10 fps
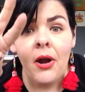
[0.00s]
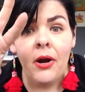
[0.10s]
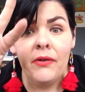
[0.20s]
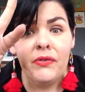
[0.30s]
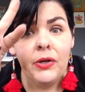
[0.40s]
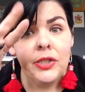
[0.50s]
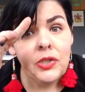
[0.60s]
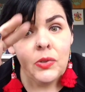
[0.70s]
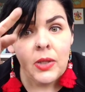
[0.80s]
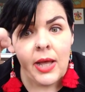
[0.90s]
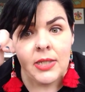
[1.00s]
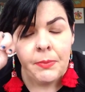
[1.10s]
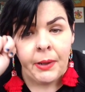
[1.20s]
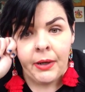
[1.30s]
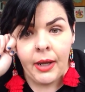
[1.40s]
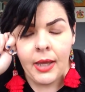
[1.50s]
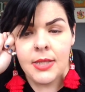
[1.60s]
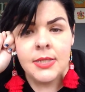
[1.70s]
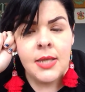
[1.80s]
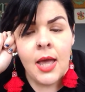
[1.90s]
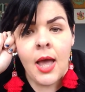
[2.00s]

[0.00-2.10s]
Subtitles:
are for 2 class periods.